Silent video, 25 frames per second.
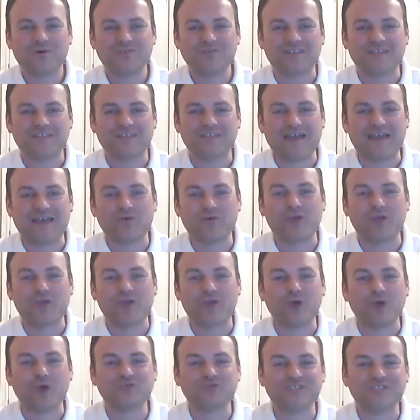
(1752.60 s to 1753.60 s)
did they have all the
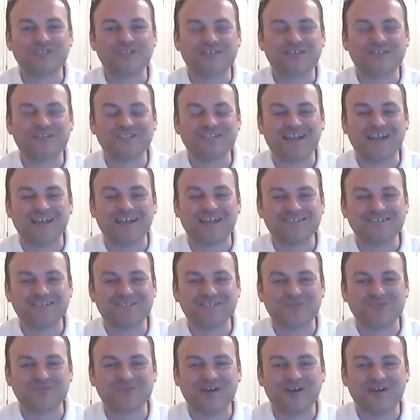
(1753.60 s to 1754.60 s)
ultras in the
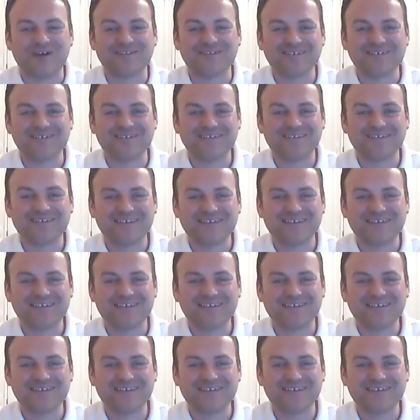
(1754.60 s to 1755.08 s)
stands as well?